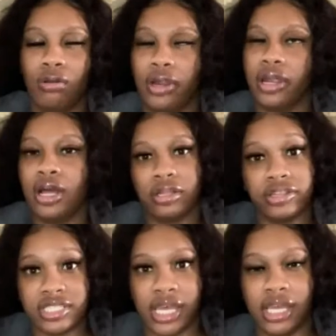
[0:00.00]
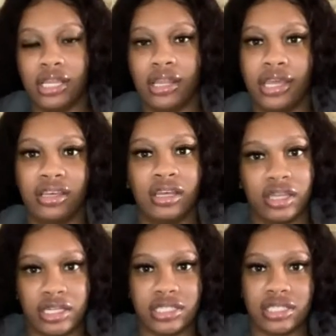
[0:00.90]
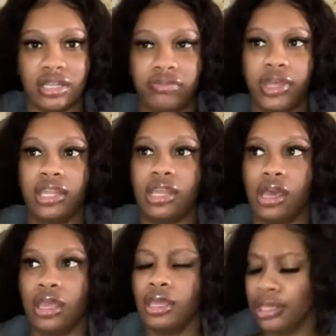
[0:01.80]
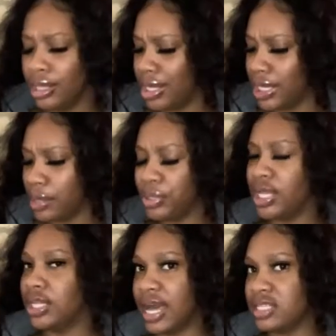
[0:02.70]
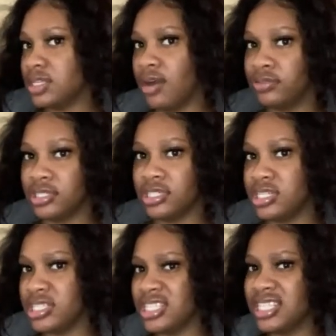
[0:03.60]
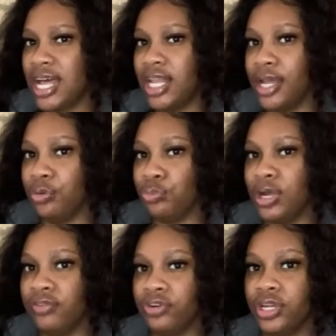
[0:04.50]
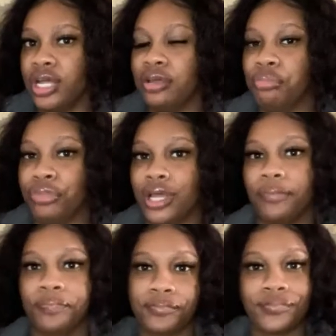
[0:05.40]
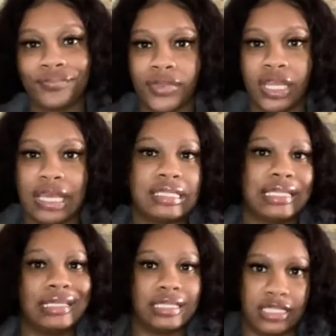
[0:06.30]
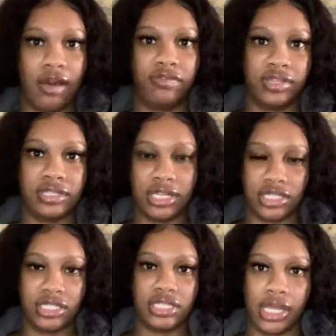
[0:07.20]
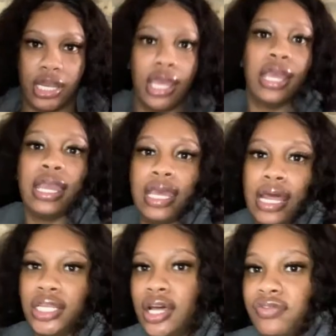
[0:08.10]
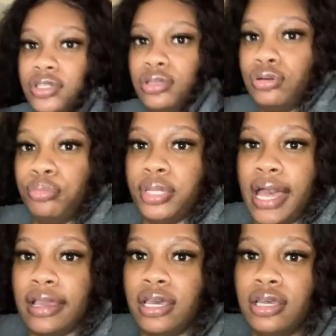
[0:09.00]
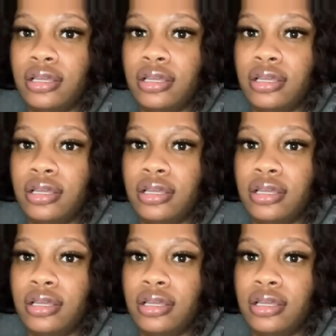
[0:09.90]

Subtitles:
or other teddy like hoodies and stuff like that, and they be a lot softer than this. It's not like rough or nothing, but it's not the softest, let's just say that. And I love the little black